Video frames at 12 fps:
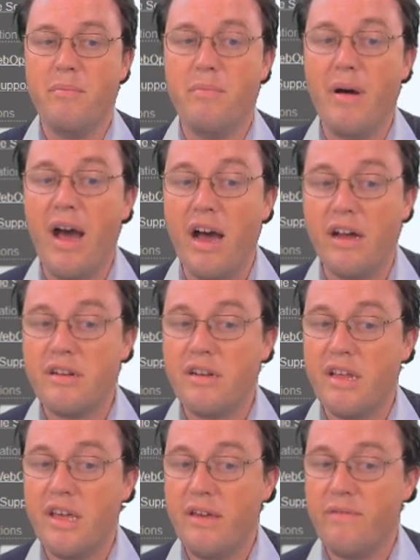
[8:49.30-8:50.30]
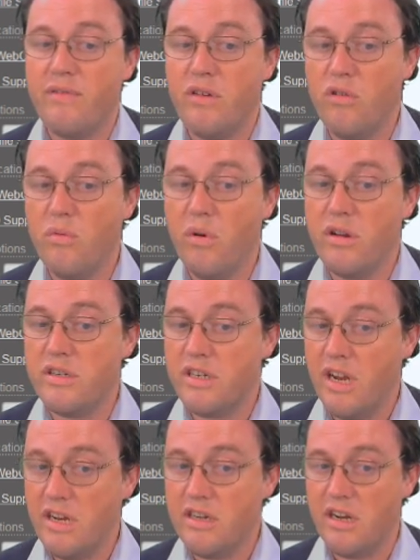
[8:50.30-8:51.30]
But if you were
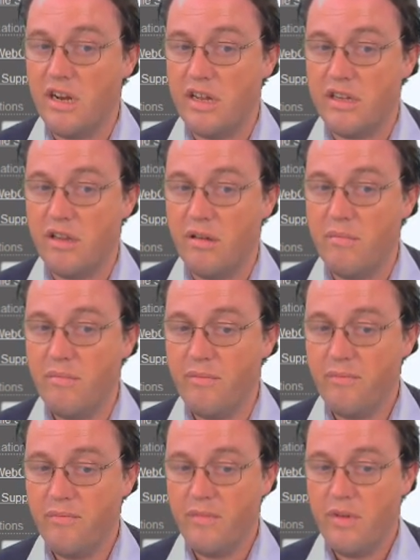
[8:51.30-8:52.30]
scheduling them,